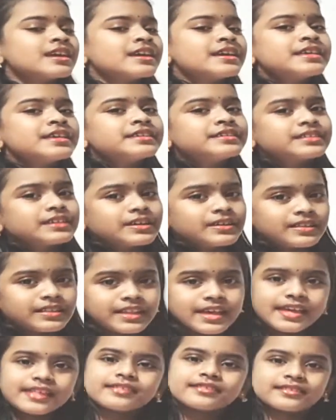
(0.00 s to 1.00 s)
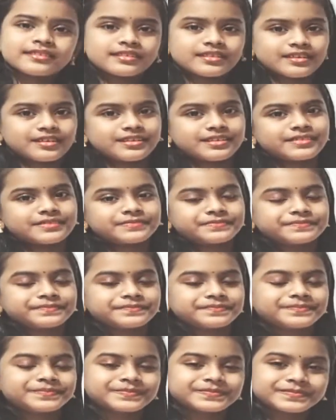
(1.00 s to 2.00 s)
So let's start.
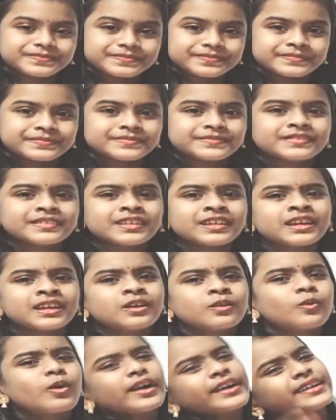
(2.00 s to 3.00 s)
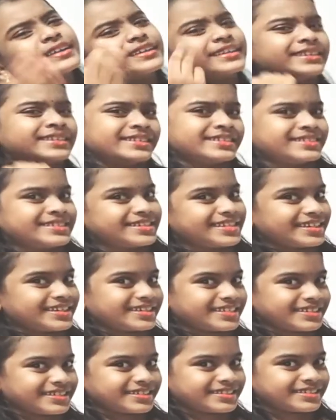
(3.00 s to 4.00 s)
What is day?